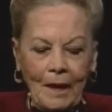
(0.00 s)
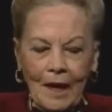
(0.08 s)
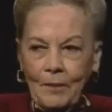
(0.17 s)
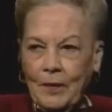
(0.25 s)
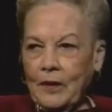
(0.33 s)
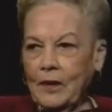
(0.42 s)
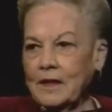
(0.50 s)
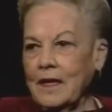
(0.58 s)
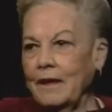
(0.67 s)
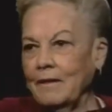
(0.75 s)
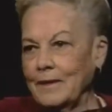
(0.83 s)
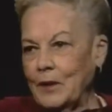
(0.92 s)
And because I
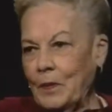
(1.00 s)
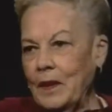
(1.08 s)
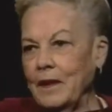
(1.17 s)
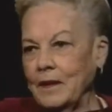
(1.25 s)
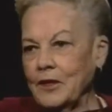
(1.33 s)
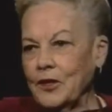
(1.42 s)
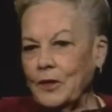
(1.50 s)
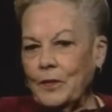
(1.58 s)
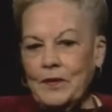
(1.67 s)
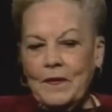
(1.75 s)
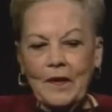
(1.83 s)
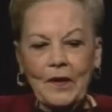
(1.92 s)
looked Spanish and
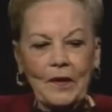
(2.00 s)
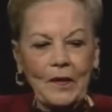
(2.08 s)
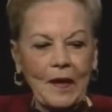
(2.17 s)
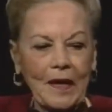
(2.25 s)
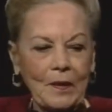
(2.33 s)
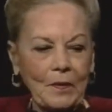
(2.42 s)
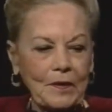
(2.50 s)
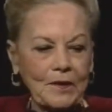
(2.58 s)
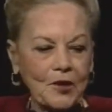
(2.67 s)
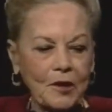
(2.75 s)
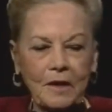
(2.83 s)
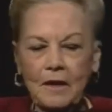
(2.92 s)
was there, I was
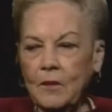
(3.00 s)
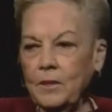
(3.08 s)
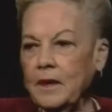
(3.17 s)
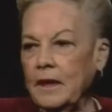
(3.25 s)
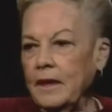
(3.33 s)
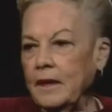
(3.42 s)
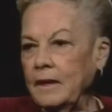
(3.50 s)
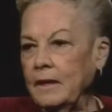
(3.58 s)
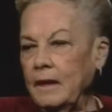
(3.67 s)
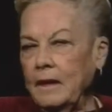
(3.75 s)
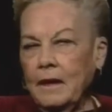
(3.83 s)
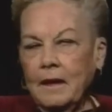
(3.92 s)
Chiquita Banana
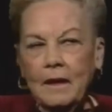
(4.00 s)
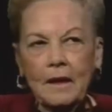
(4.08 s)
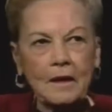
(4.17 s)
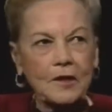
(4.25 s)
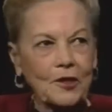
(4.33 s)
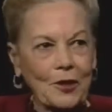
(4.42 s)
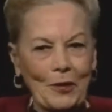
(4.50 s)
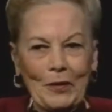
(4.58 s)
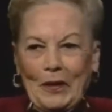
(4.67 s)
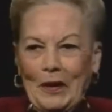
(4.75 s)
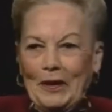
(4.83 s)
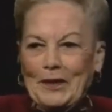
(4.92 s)
in a show
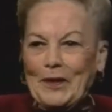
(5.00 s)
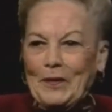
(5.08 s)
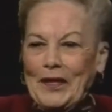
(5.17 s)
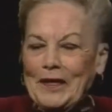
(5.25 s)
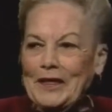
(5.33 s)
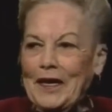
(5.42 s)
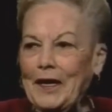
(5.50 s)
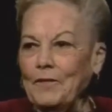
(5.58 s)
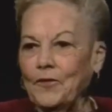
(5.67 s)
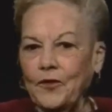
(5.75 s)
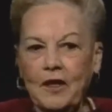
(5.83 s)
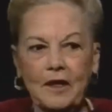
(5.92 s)
called Swing
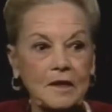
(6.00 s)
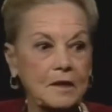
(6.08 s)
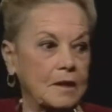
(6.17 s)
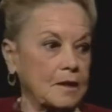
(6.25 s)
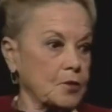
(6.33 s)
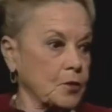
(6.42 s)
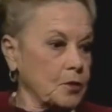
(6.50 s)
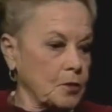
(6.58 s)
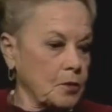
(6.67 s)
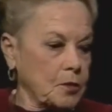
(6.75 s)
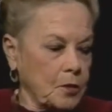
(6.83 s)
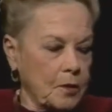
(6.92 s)
Time Fiesta.
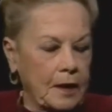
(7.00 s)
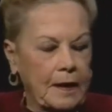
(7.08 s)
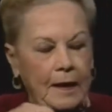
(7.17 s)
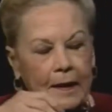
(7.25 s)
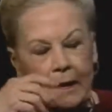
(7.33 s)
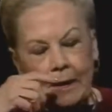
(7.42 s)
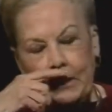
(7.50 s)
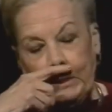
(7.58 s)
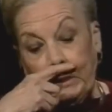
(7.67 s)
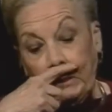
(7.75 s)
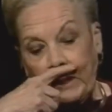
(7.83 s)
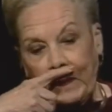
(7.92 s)
And
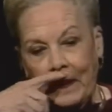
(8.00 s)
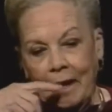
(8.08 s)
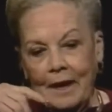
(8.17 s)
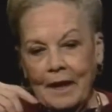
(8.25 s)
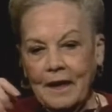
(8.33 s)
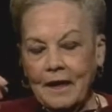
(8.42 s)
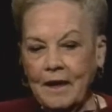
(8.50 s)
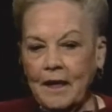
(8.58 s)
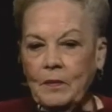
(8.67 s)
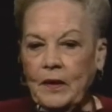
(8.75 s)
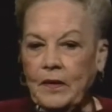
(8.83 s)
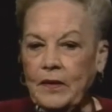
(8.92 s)
um,
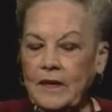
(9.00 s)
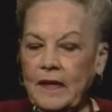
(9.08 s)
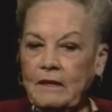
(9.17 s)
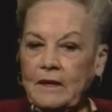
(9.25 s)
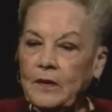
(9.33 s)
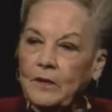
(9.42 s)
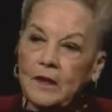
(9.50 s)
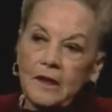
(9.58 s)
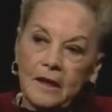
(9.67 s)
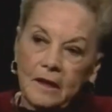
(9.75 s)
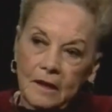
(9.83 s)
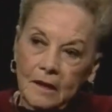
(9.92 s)
then because I looked
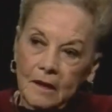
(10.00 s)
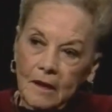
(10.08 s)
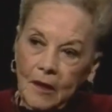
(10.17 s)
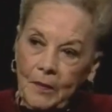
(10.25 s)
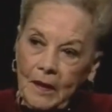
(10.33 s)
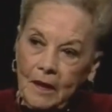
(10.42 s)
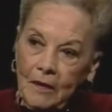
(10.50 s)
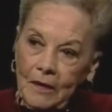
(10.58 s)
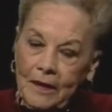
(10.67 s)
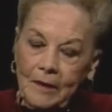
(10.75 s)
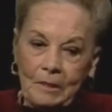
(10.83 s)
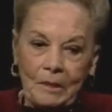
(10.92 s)
Hawaiian, Hapa
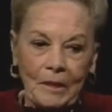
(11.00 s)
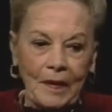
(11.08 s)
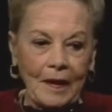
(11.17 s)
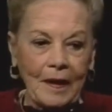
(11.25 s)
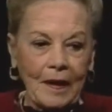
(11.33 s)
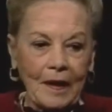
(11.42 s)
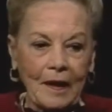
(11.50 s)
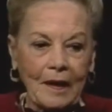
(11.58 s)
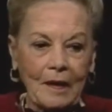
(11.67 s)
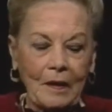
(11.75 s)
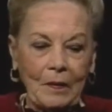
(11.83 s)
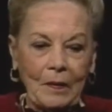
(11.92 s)
Haole,
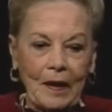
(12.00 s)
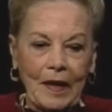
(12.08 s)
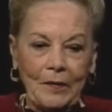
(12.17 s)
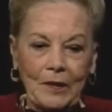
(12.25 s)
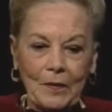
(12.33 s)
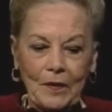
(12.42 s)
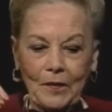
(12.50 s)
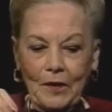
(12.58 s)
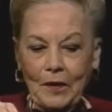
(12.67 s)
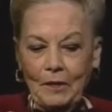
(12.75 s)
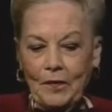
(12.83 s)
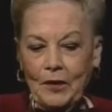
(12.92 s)
um, I was with
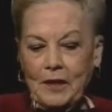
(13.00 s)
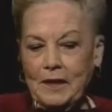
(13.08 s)
the very